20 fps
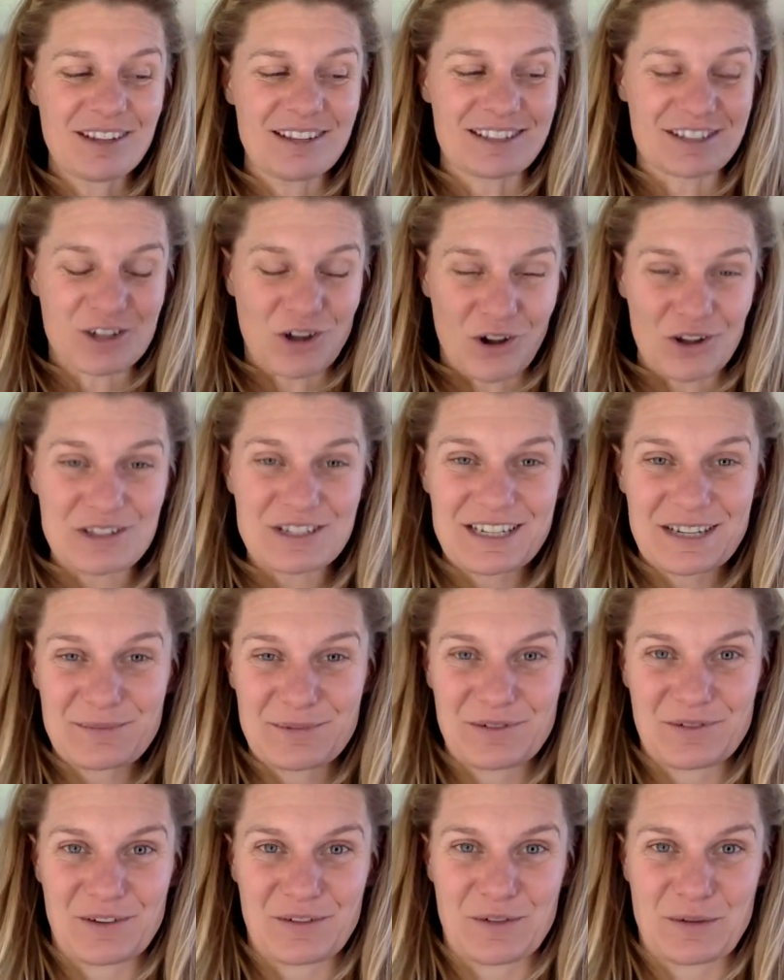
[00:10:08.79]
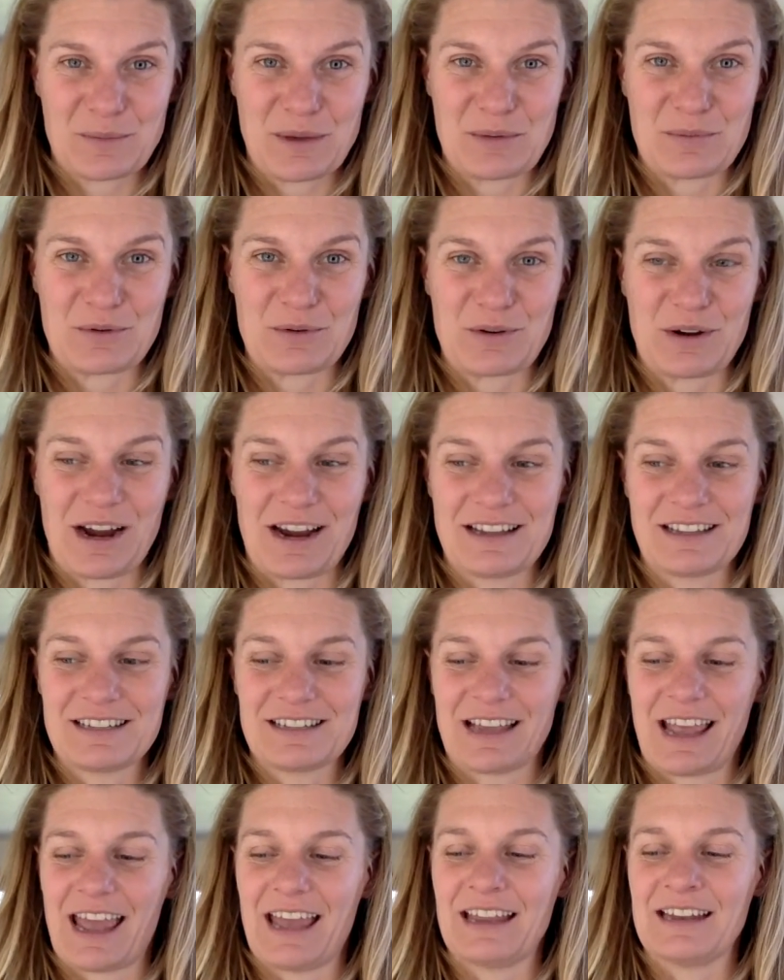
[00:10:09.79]
It's the concept of giving people
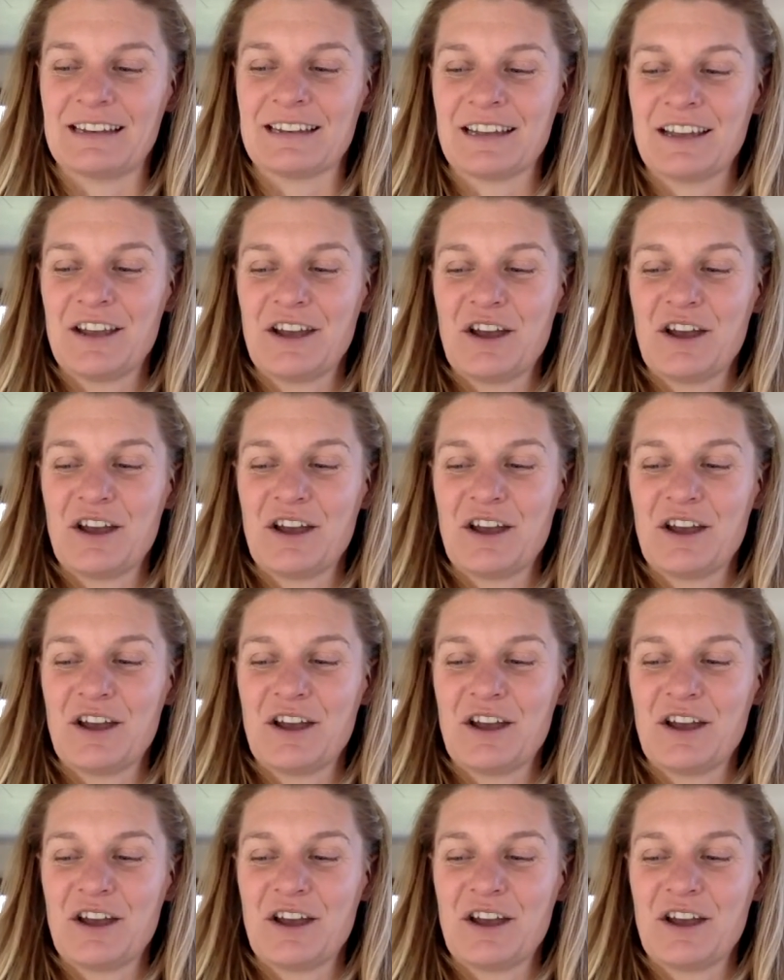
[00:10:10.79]
grace. And